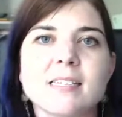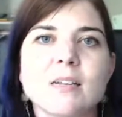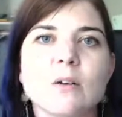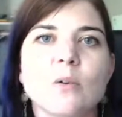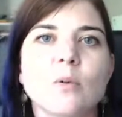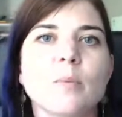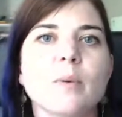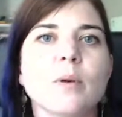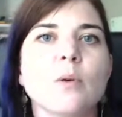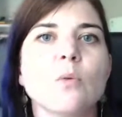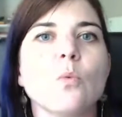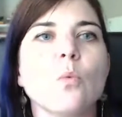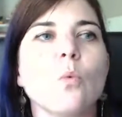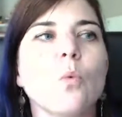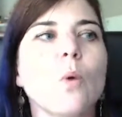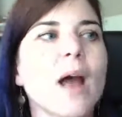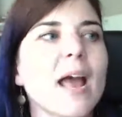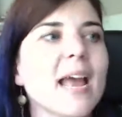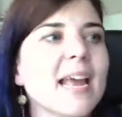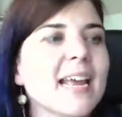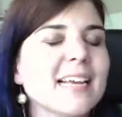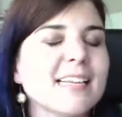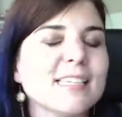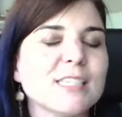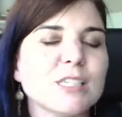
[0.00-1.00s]
it will be
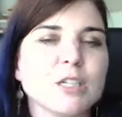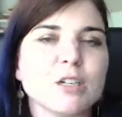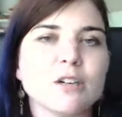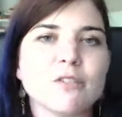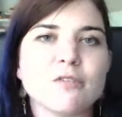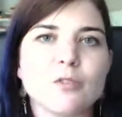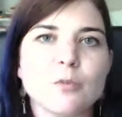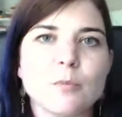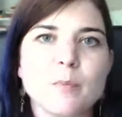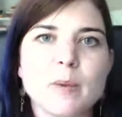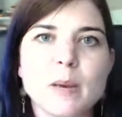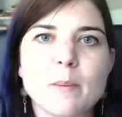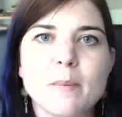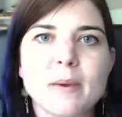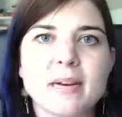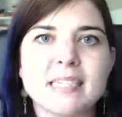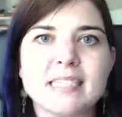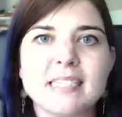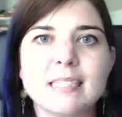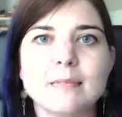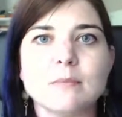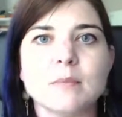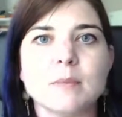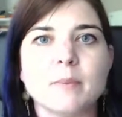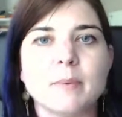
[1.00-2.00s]
way easier for me and my
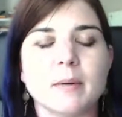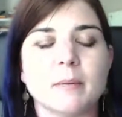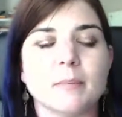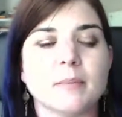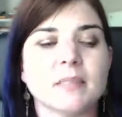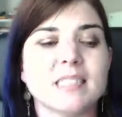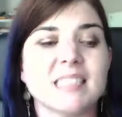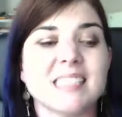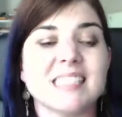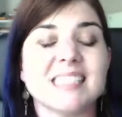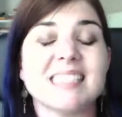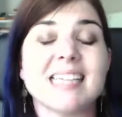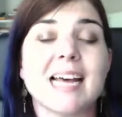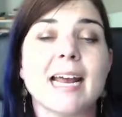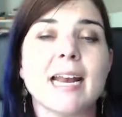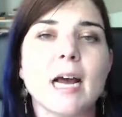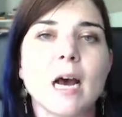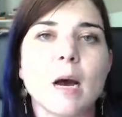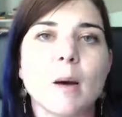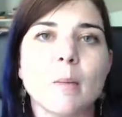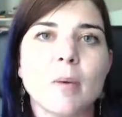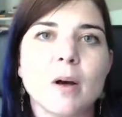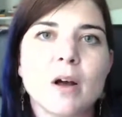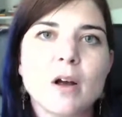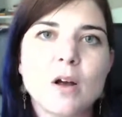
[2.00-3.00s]
team to be able to set
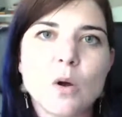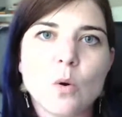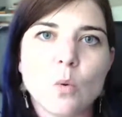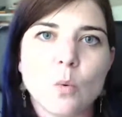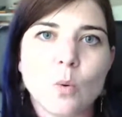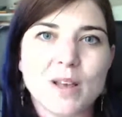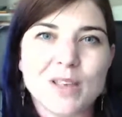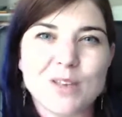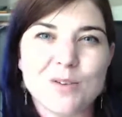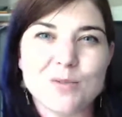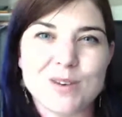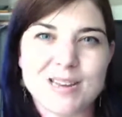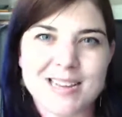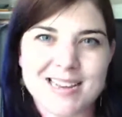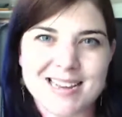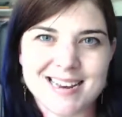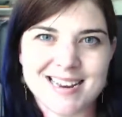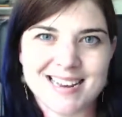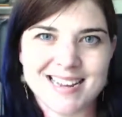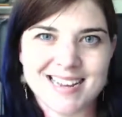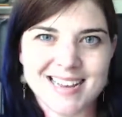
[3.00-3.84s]
up what you need